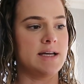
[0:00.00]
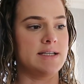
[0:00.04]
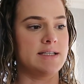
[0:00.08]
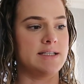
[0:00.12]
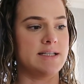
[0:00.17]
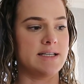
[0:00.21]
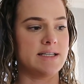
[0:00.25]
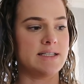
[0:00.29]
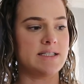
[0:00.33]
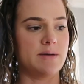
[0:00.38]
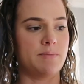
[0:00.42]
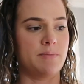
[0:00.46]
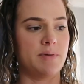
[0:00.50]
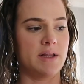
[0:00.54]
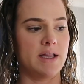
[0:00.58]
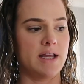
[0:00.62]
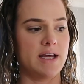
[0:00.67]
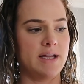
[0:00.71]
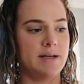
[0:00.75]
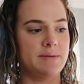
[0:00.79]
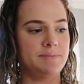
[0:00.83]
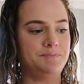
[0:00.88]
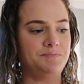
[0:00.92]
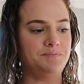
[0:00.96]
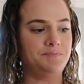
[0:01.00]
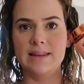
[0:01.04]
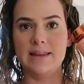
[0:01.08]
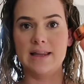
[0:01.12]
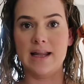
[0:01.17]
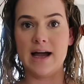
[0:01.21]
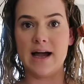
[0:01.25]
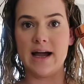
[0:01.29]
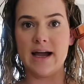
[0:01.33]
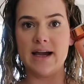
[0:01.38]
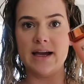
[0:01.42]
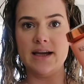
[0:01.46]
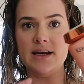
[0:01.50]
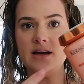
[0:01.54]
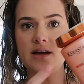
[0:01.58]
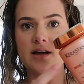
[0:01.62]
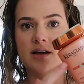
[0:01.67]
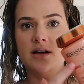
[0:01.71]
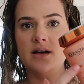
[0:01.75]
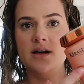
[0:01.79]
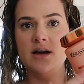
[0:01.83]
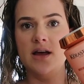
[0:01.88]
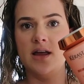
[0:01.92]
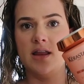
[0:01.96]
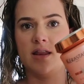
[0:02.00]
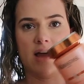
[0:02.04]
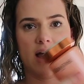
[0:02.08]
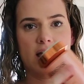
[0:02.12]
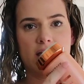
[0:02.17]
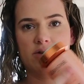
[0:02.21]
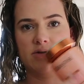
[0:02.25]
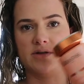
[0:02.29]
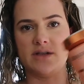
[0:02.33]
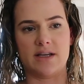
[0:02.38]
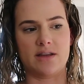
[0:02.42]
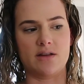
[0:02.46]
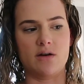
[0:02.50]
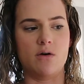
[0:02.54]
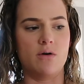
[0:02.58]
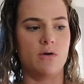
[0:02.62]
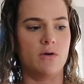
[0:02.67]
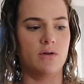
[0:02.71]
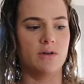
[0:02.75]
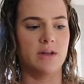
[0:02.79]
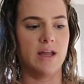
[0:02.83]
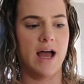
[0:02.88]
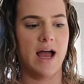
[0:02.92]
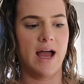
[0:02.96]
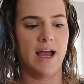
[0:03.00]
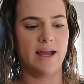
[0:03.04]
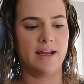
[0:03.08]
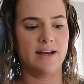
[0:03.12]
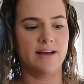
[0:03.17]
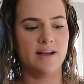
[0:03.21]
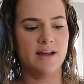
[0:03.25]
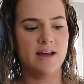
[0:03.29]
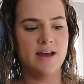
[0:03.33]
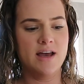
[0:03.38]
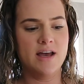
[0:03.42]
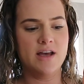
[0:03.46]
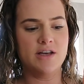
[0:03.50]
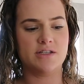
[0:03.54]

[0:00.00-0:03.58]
Discipline line. I use like the whole line.